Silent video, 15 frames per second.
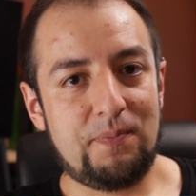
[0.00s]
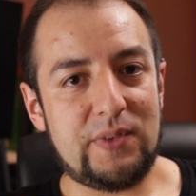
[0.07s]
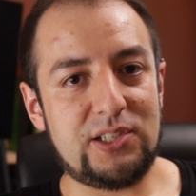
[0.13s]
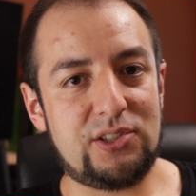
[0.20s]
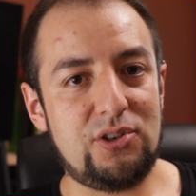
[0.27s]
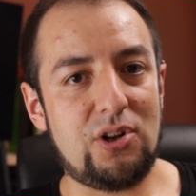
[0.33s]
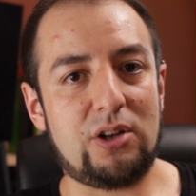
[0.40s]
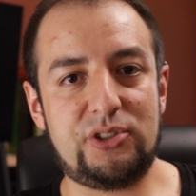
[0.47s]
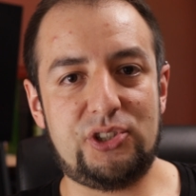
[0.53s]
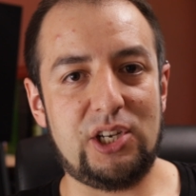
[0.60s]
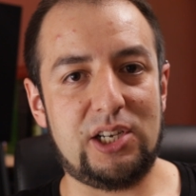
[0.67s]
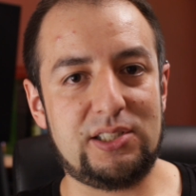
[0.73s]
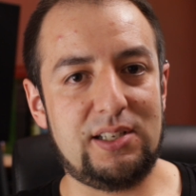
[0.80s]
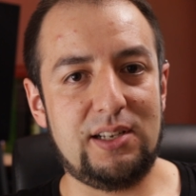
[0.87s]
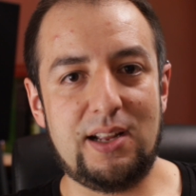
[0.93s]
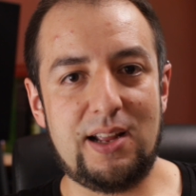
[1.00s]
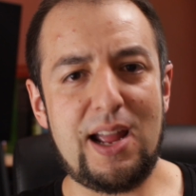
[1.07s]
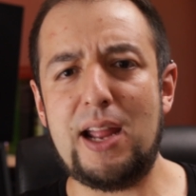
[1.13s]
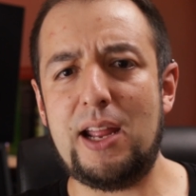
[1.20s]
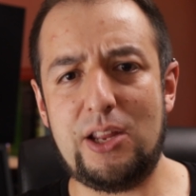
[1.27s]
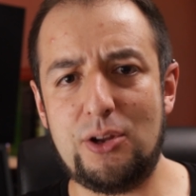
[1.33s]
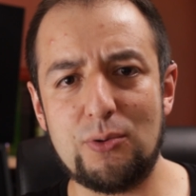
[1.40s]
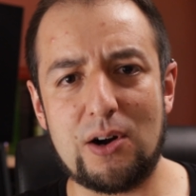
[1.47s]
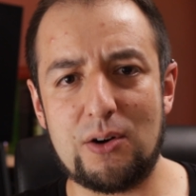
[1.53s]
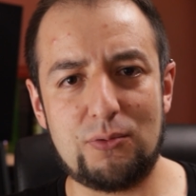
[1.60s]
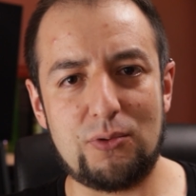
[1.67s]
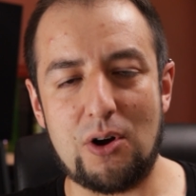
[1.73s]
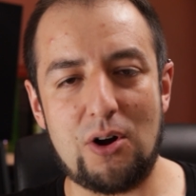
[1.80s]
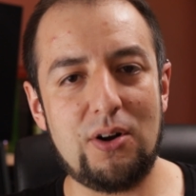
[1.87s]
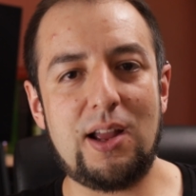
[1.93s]
It's not just, hey, you are
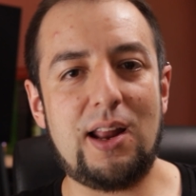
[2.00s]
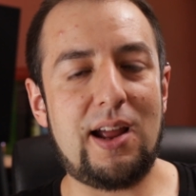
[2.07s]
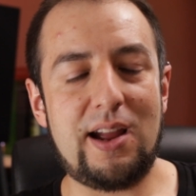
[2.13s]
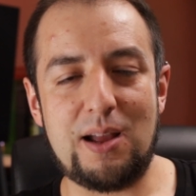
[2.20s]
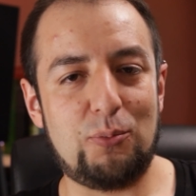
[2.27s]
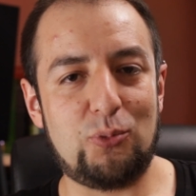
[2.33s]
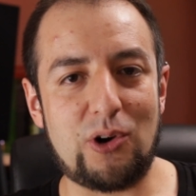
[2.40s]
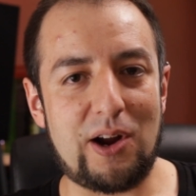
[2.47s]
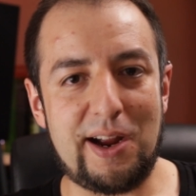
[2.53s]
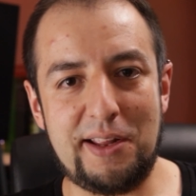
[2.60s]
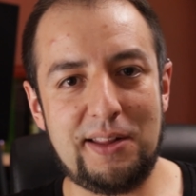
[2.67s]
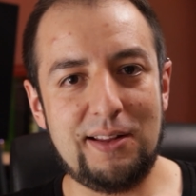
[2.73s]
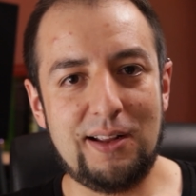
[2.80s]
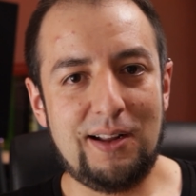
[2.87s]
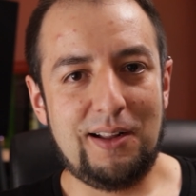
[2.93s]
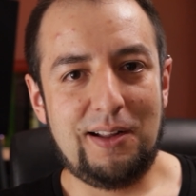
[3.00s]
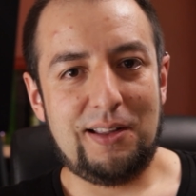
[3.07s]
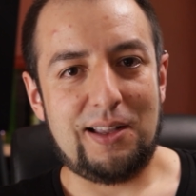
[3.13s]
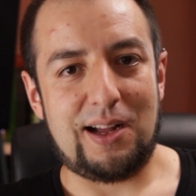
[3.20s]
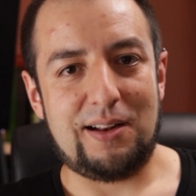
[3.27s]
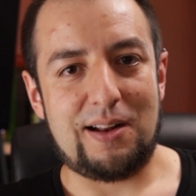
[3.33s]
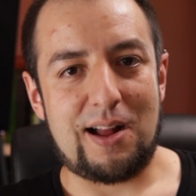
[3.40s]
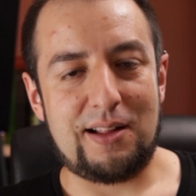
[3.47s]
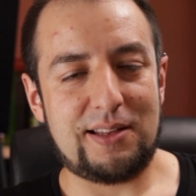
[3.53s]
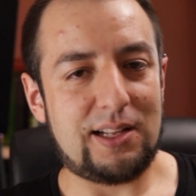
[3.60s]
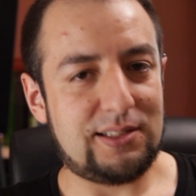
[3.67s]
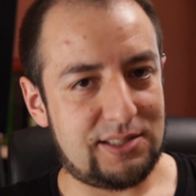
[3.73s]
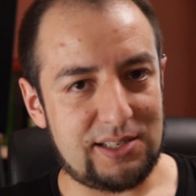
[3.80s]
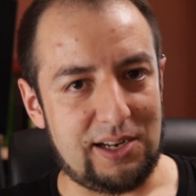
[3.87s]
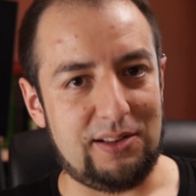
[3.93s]
wrong and I am right, and
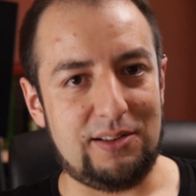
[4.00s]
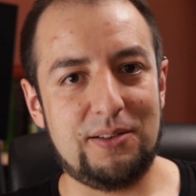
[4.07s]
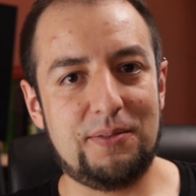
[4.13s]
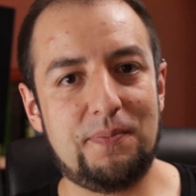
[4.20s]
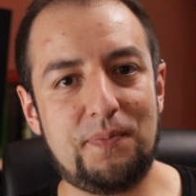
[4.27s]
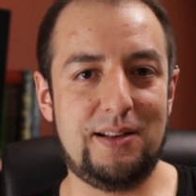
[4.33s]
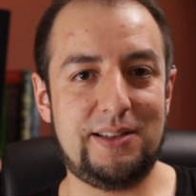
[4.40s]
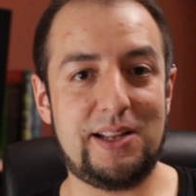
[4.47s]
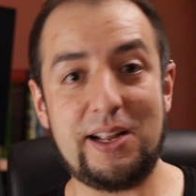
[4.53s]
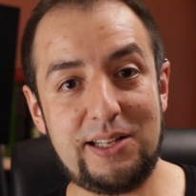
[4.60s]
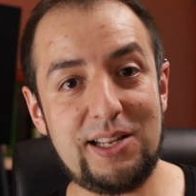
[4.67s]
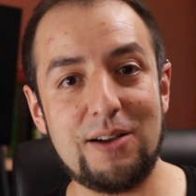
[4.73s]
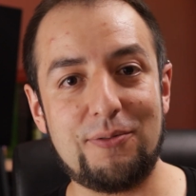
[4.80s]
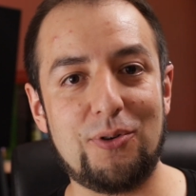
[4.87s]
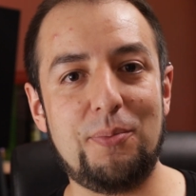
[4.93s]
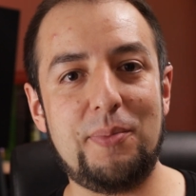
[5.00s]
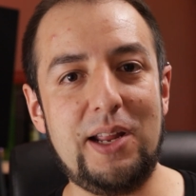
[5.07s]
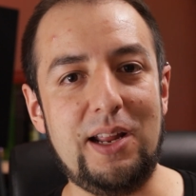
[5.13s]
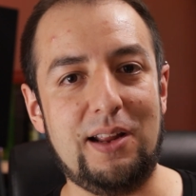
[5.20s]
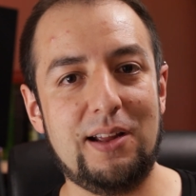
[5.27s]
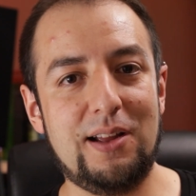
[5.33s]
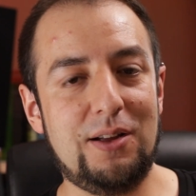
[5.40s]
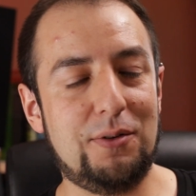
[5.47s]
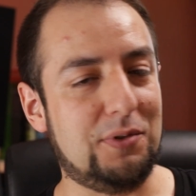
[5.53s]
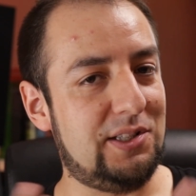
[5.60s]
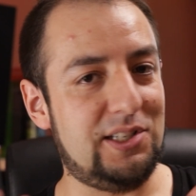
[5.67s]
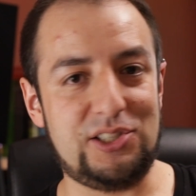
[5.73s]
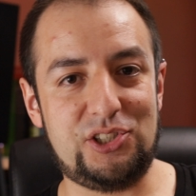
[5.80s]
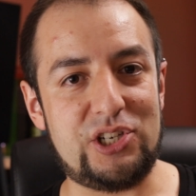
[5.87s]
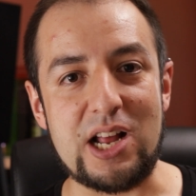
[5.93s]
that's it. The idea for me with
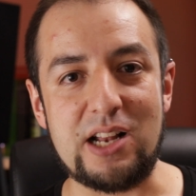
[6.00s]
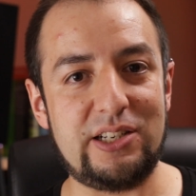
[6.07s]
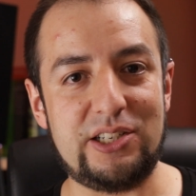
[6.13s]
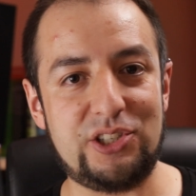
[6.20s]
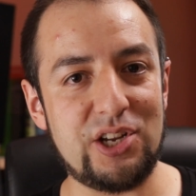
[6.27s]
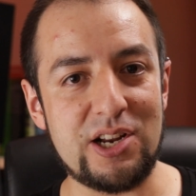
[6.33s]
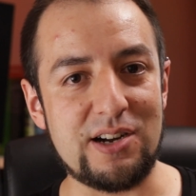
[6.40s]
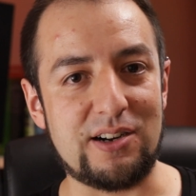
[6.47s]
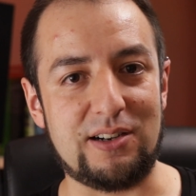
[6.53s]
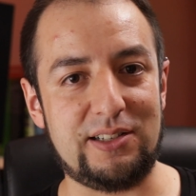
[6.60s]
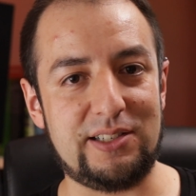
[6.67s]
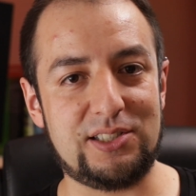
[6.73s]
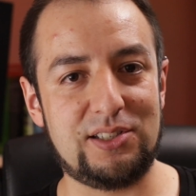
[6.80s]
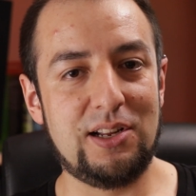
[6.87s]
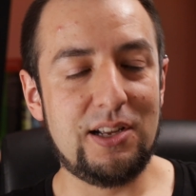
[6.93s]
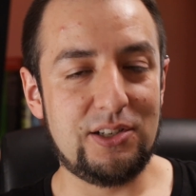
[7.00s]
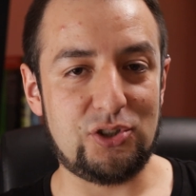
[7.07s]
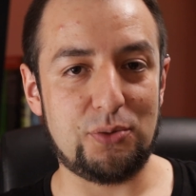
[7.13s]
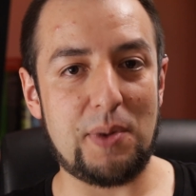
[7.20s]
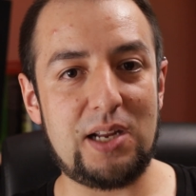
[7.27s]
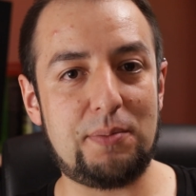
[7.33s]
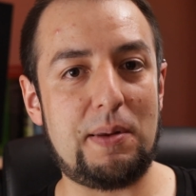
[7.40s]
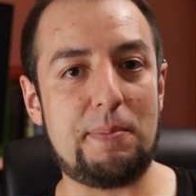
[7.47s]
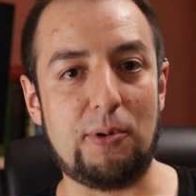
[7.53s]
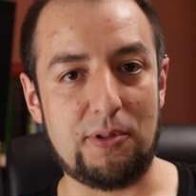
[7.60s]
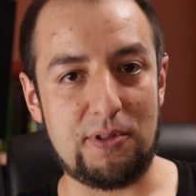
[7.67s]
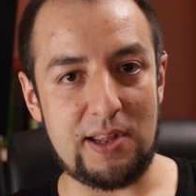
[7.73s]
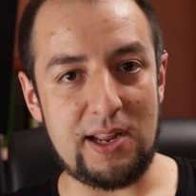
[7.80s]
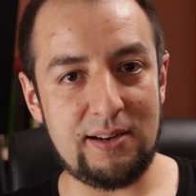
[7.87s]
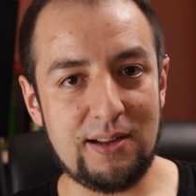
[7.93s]
this channel in general is to make people
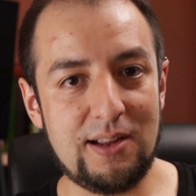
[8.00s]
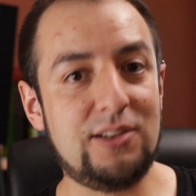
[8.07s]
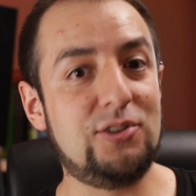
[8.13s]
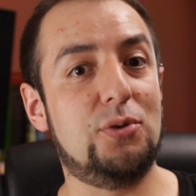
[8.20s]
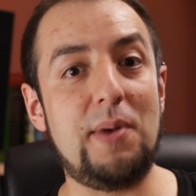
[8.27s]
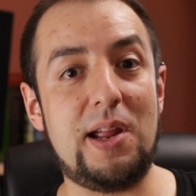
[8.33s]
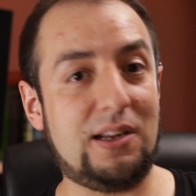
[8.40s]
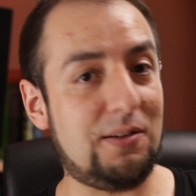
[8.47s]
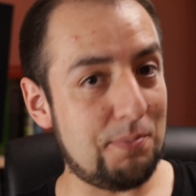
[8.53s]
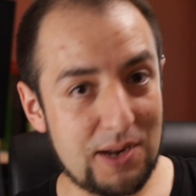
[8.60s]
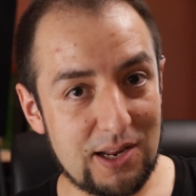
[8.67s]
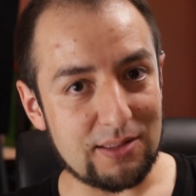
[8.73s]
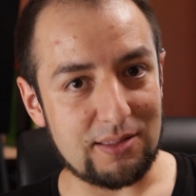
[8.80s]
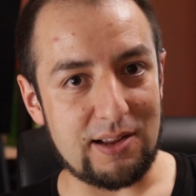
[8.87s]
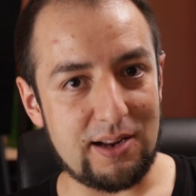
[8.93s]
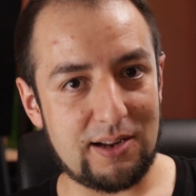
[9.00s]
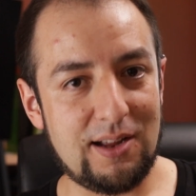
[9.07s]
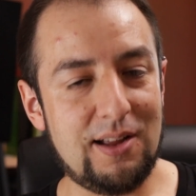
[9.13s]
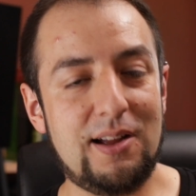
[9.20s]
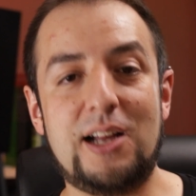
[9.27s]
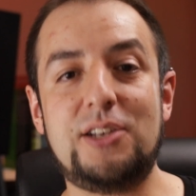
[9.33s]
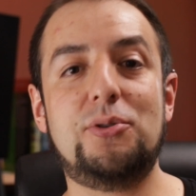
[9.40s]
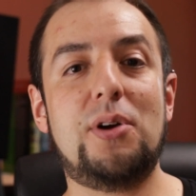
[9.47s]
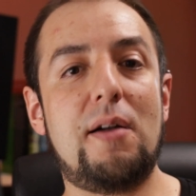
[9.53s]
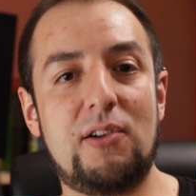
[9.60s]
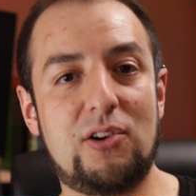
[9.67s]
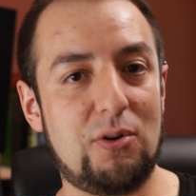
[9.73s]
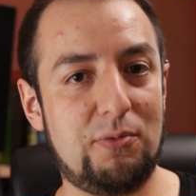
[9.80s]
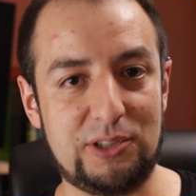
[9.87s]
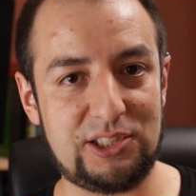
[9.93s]
think, to make me think, and to have a
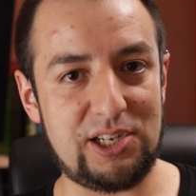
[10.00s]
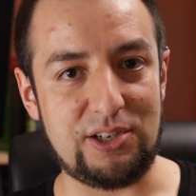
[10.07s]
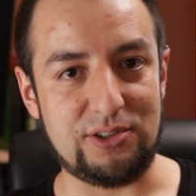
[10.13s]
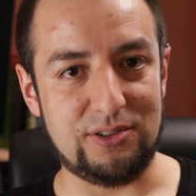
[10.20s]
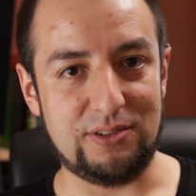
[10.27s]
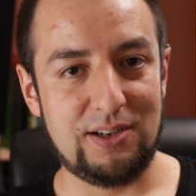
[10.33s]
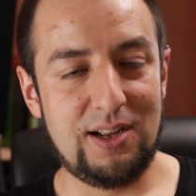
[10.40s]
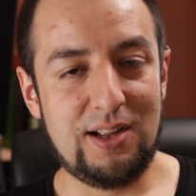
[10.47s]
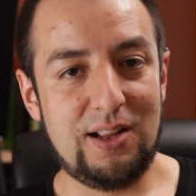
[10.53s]
conversation.